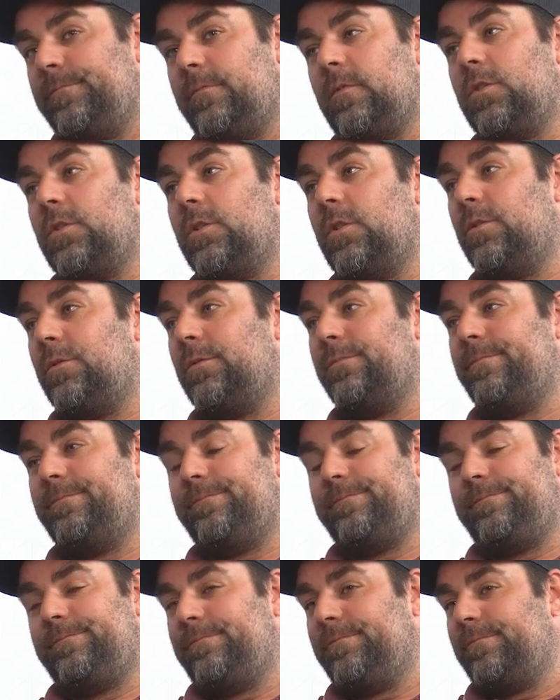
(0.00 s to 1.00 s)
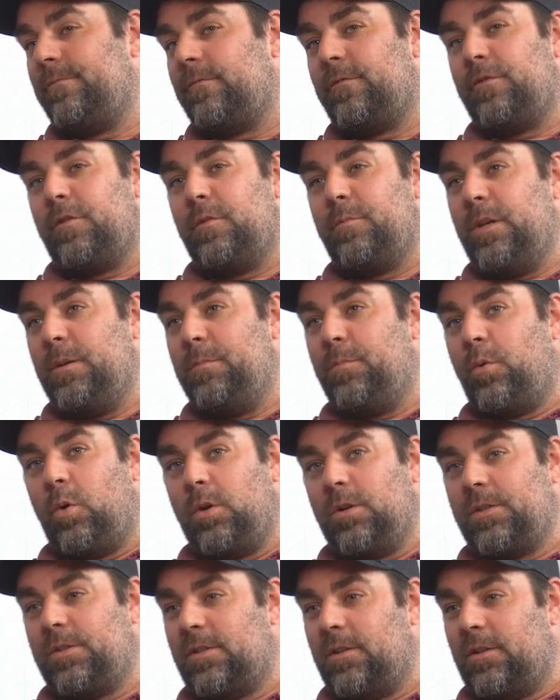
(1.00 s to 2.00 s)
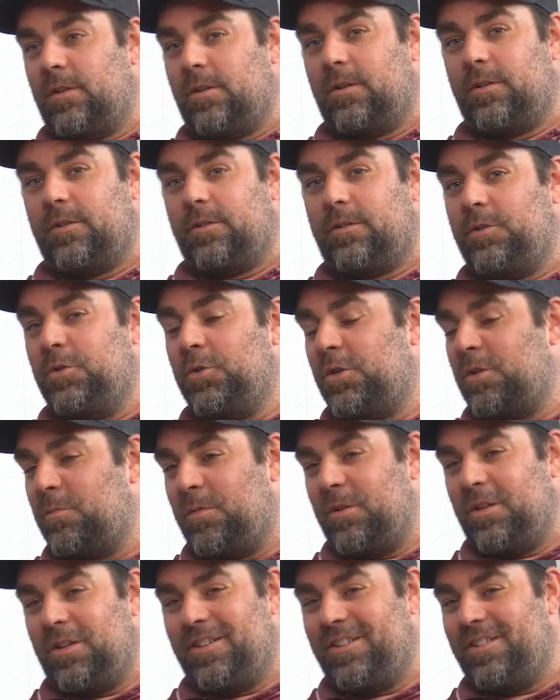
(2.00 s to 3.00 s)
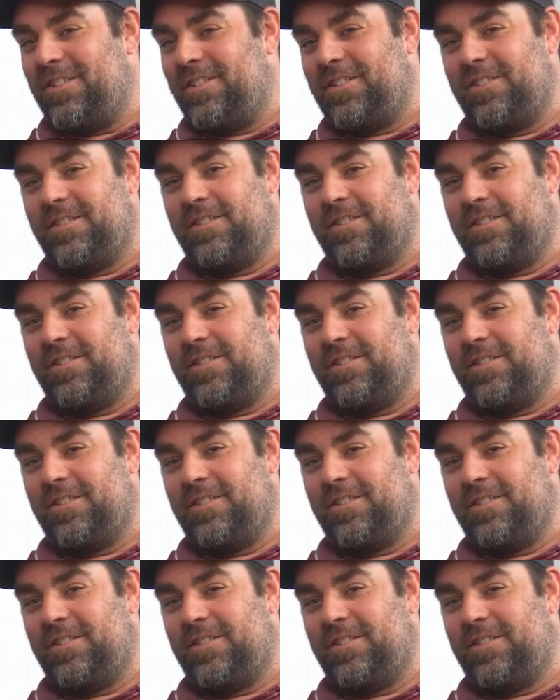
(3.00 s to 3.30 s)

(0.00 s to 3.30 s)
So for me, ports used to be